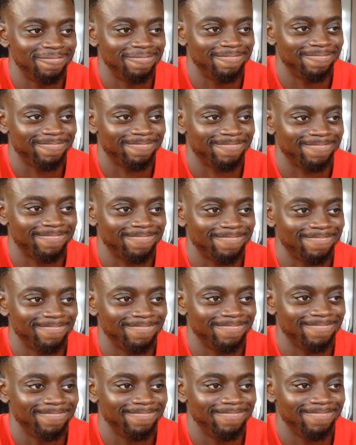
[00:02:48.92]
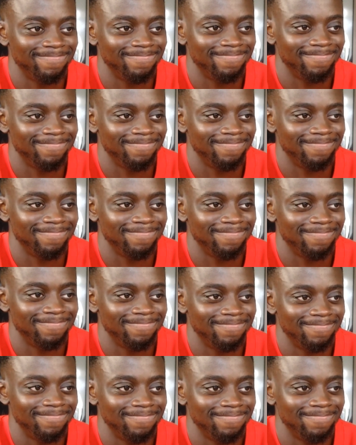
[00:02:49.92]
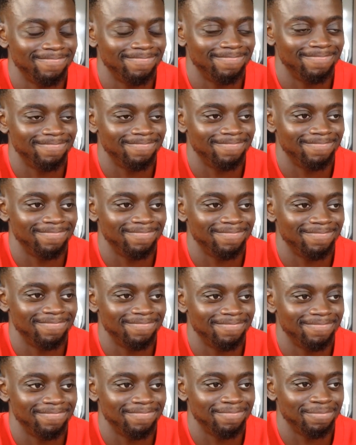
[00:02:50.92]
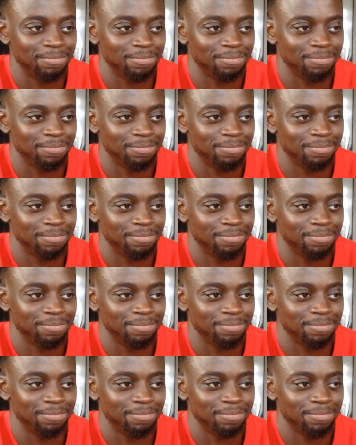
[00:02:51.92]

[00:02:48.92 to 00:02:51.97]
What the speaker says: Nothing is said.